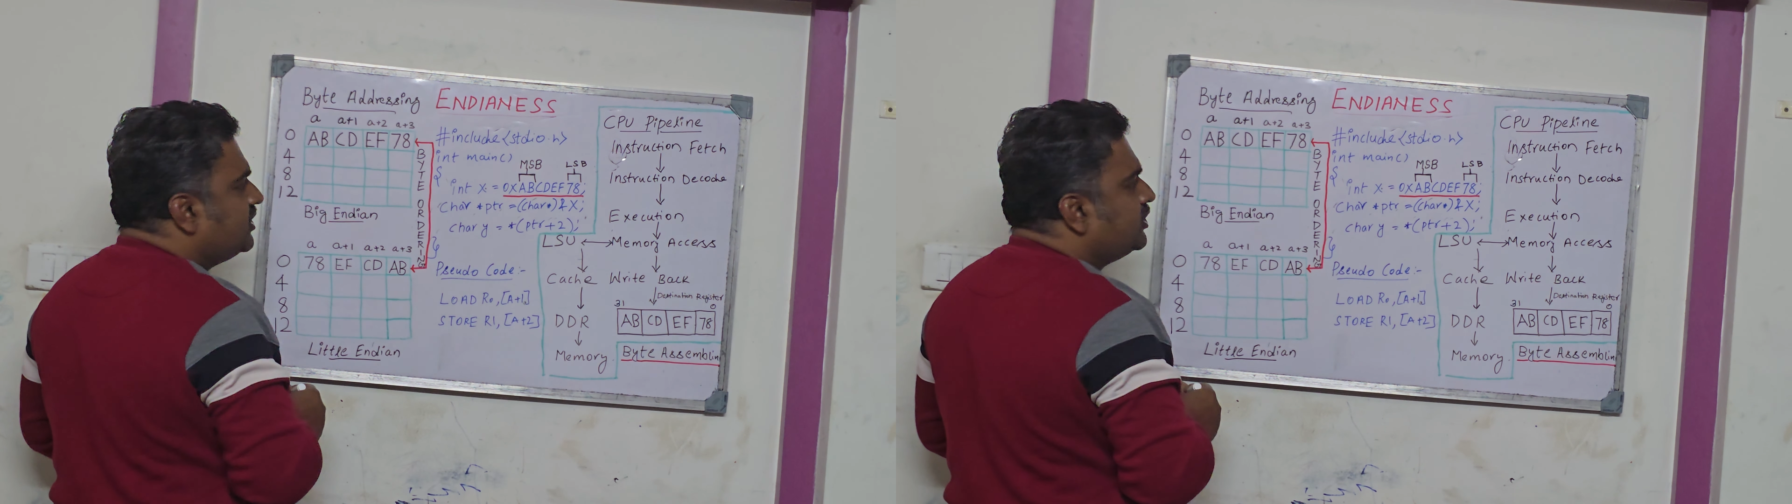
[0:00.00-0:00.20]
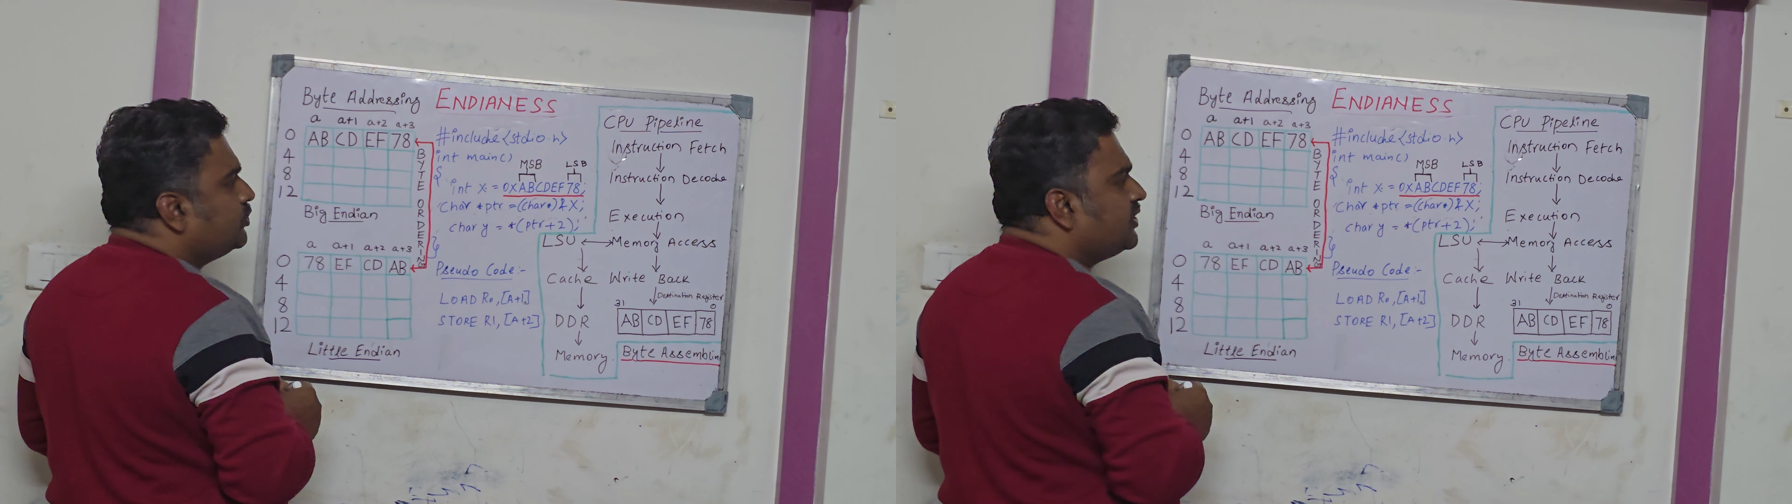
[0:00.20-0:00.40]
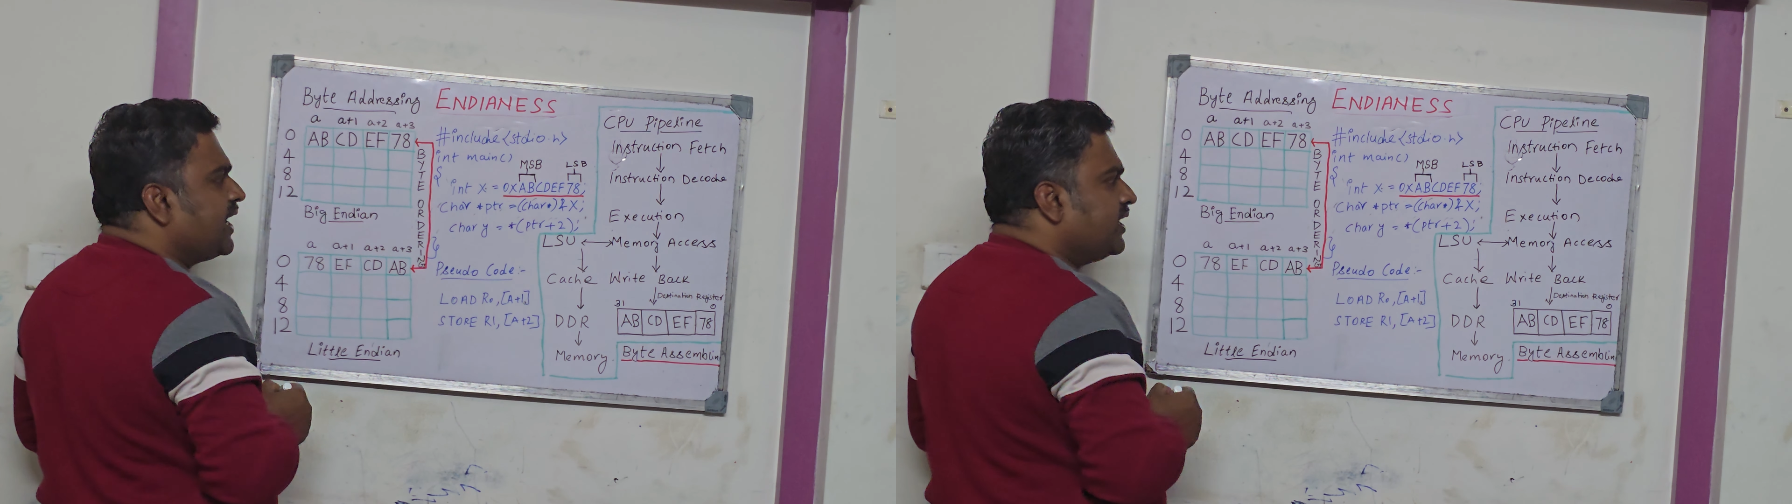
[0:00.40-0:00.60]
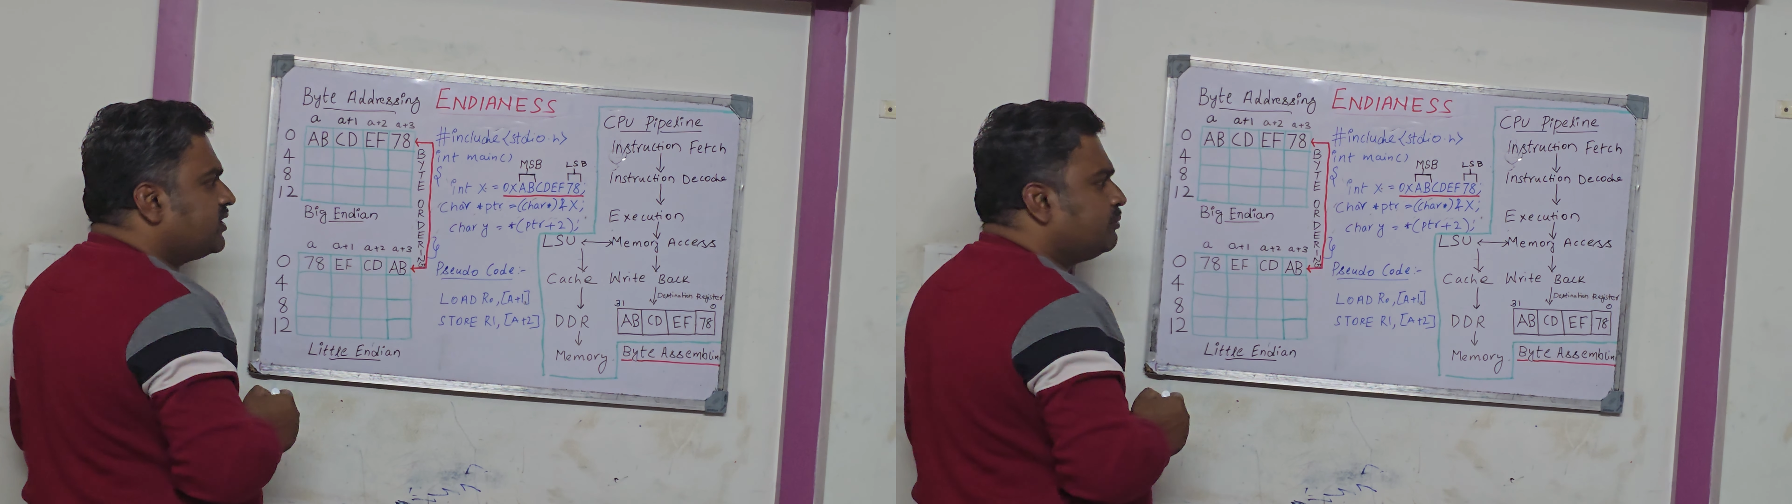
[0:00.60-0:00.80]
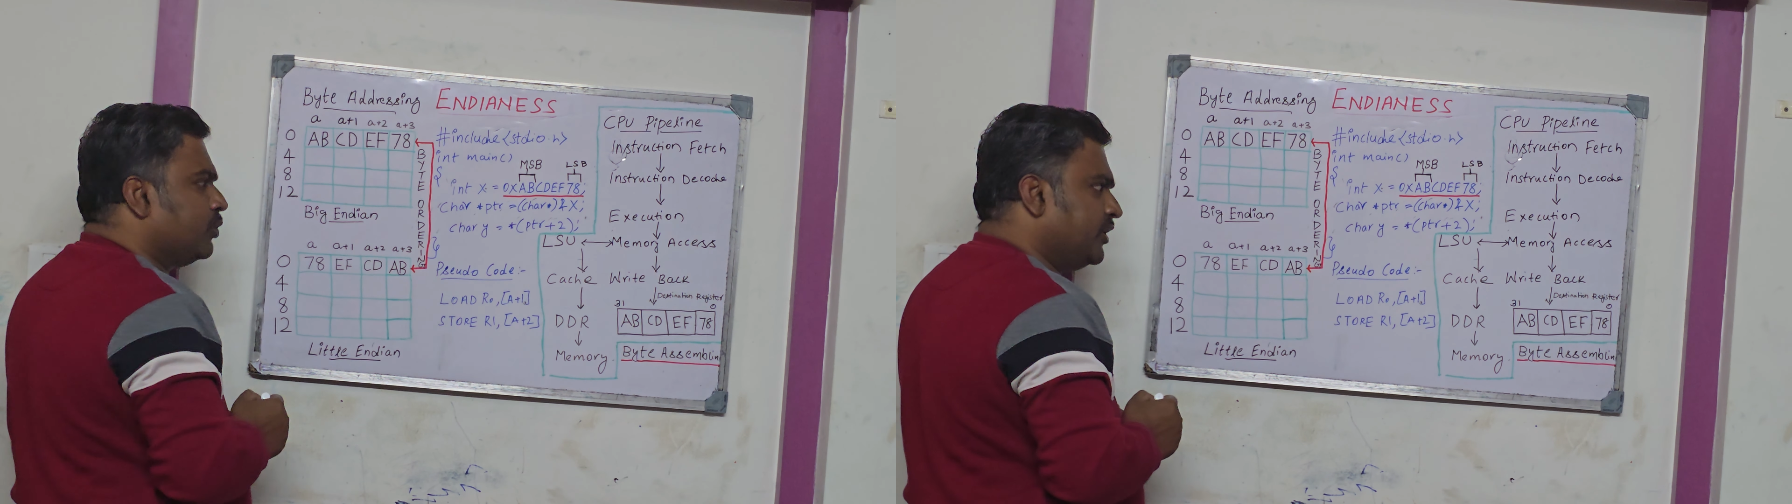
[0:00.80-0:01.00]
into
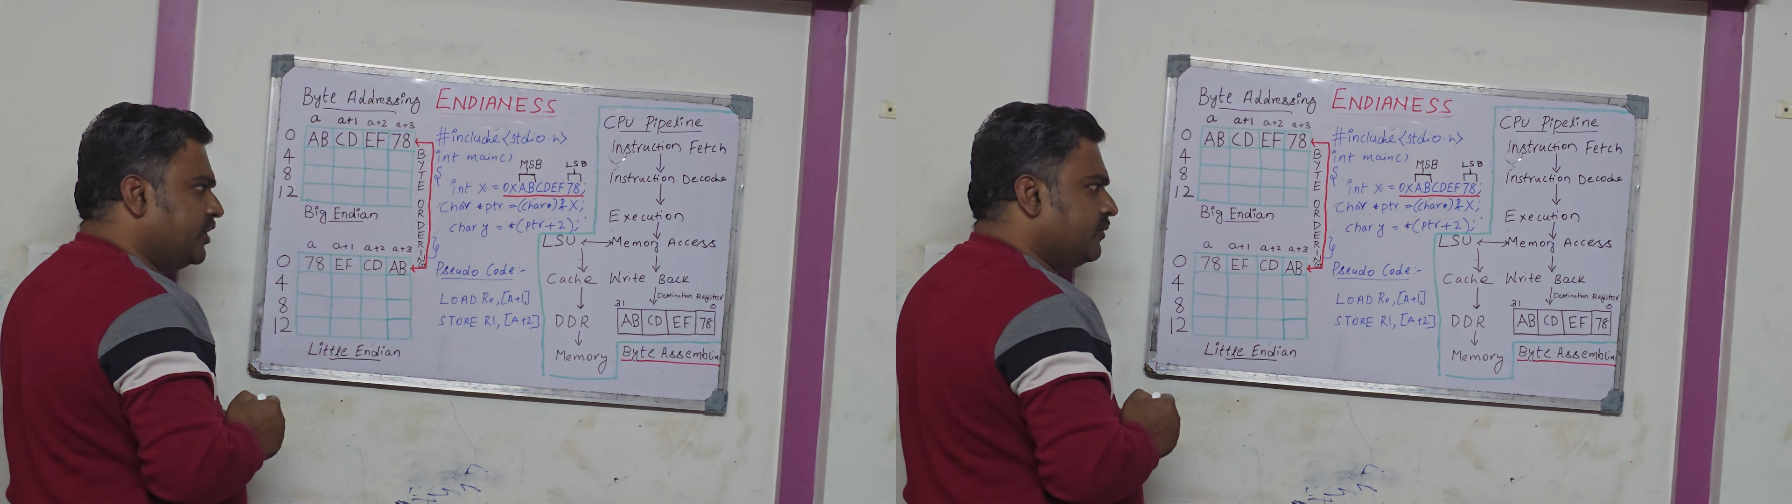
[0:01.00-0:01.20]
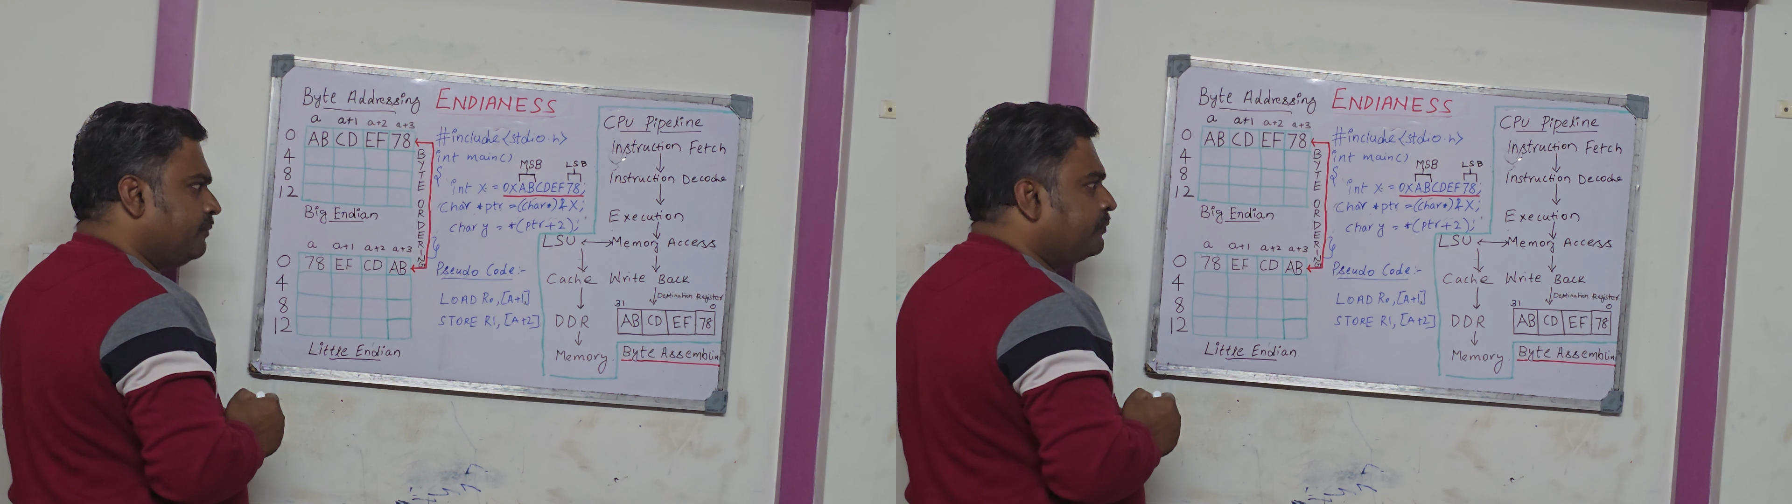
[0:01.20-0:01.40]
character pointer.